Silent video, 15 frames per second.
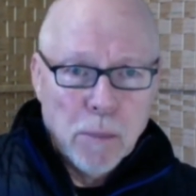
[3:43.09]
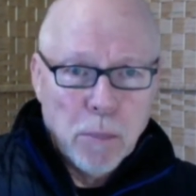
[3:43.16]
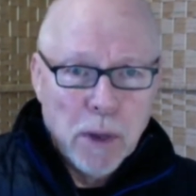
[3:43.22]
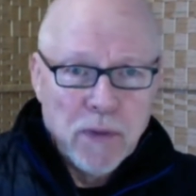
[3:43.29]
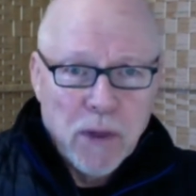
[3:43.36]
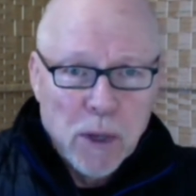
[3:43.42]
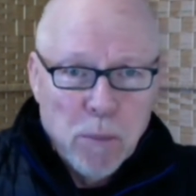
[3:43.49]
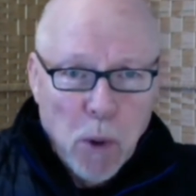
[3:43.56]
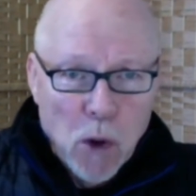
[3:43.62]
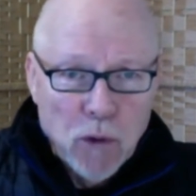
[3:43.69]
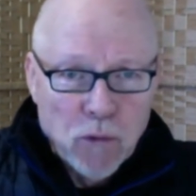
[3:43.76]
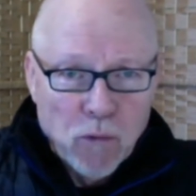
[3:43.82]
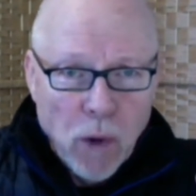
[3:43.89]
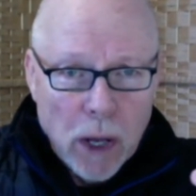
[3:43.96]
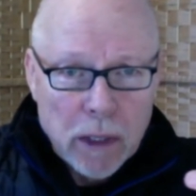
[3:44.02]
But they
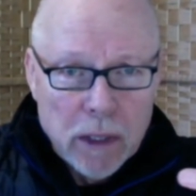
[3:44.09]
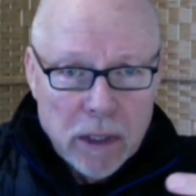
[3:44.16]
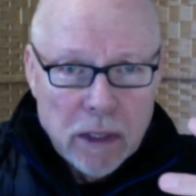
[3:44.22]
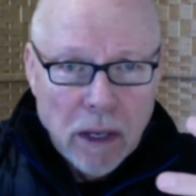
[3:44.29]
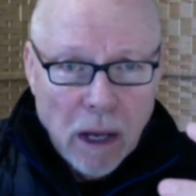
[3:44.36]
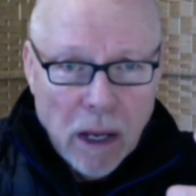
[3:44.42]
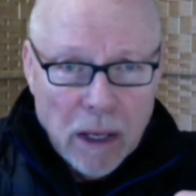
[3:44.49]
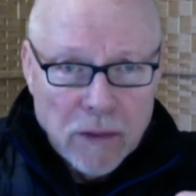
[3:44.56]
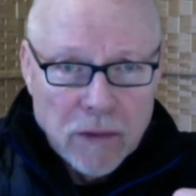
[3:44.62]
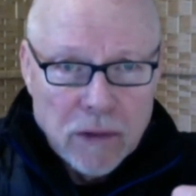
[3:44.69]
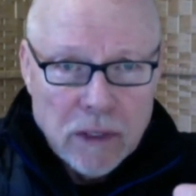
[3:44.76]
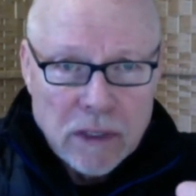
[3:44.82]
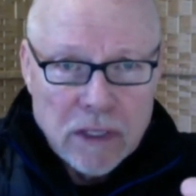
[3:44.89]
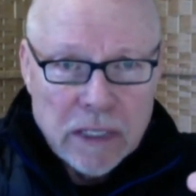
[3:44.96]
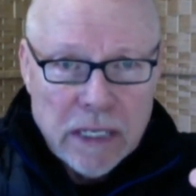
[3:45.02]
both recognized
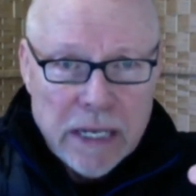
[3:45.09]
this